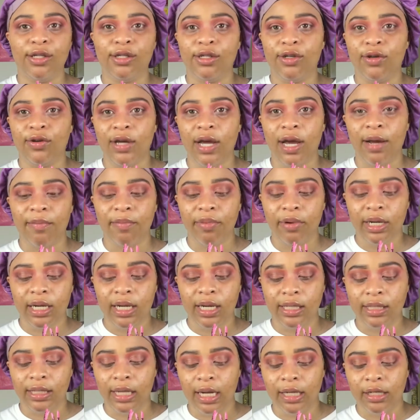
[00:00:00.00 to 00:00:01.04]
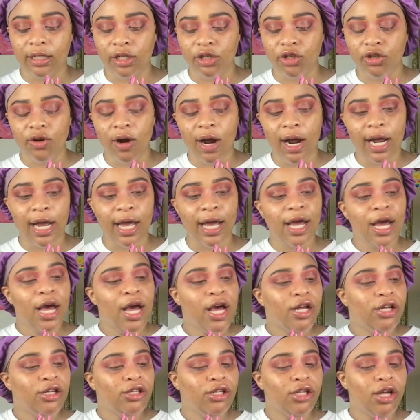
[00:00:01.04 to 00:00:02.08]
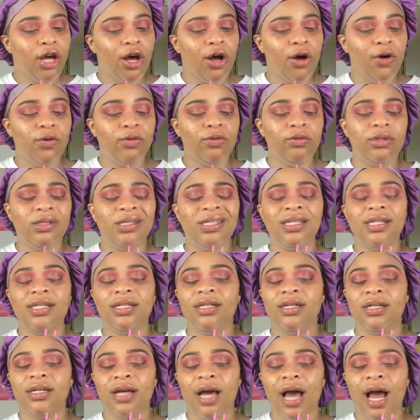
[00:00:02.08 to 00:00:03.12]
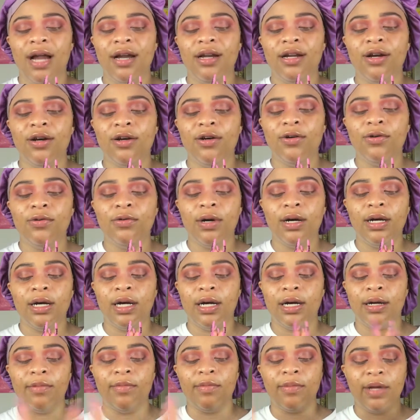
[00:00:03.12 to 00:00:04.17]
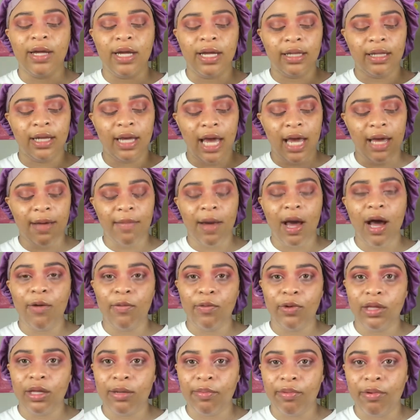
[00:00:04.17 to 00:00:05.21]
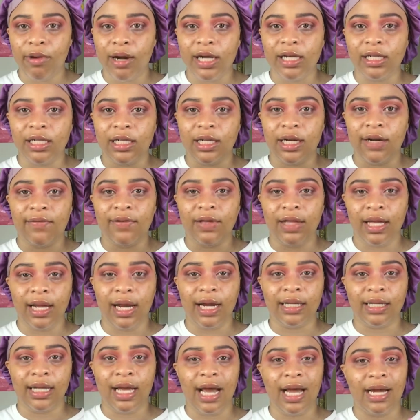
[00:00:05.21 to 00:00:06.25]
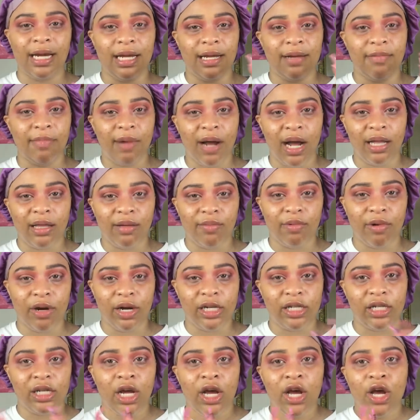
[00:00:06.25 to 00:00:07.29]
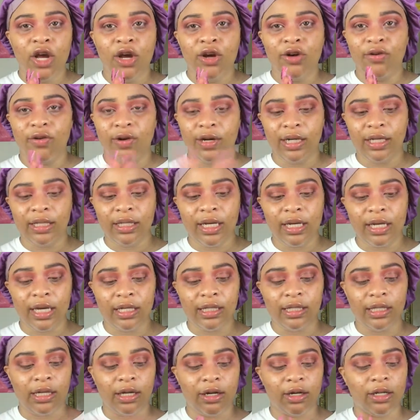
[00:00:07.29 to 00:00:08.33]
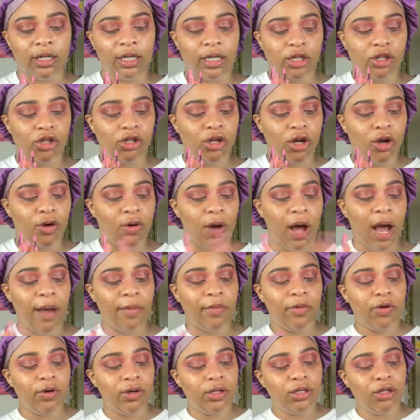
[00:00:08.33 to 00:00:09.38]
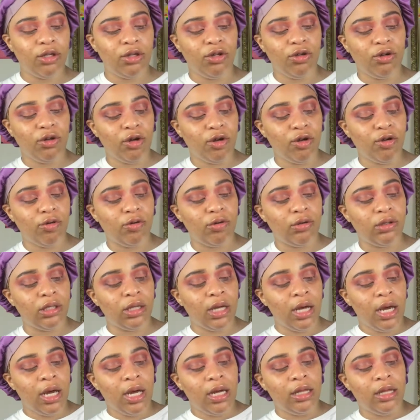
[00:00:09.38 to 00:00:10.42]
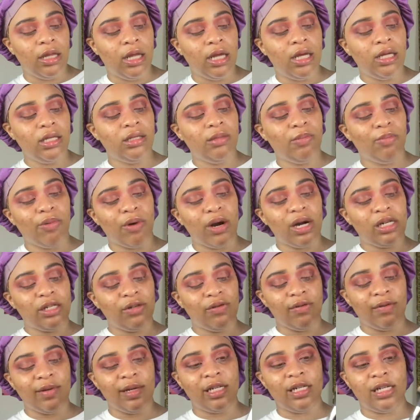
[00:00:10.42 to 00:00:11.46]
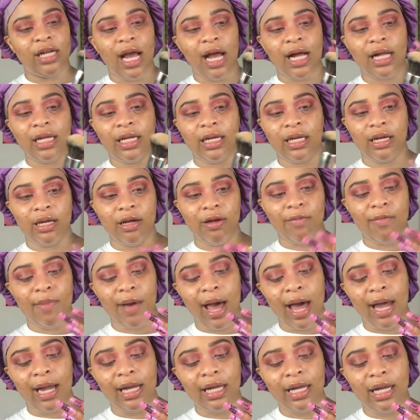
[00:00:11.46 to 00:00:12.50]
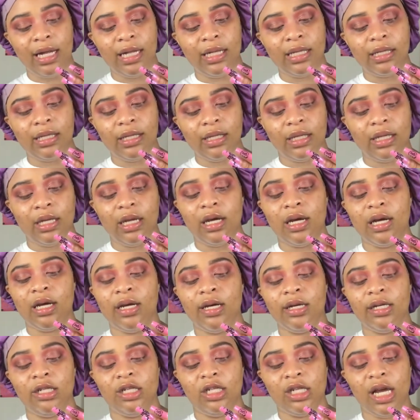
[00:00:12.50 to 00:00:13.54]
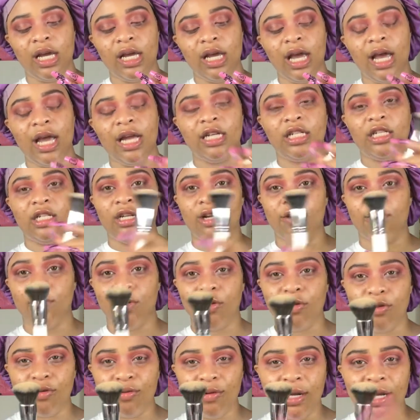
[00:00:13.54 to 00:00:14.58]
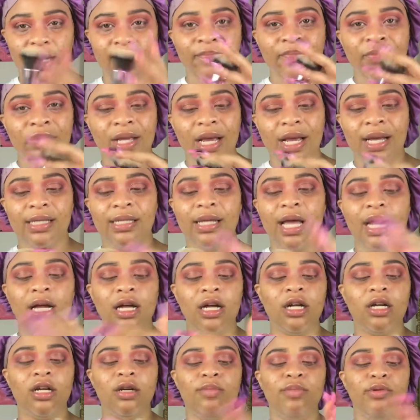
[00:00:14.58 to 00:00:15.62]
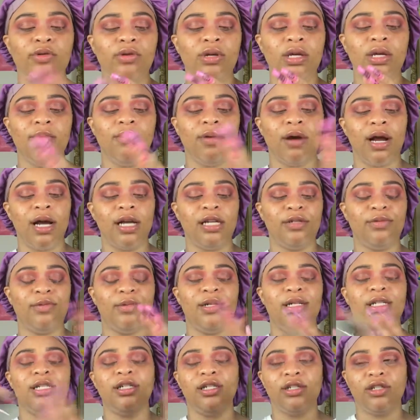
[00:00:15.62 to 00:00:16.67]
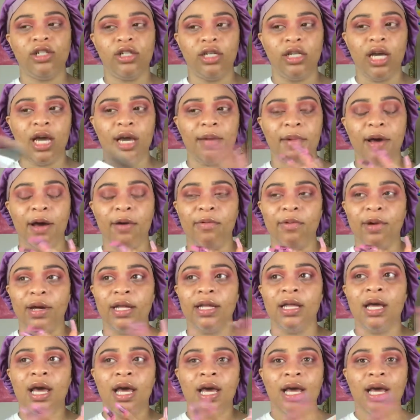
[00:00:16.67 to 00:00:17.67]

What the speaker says: So yeah, I'm pretty excited to try it. So I know it came out with a brush and everything like that. I didn't buy the brush or anything necessarily. So I'm going to use this brush from the Jaclyn Hill palette. It's the JH03. It's like a kabuki brush, which she came out with.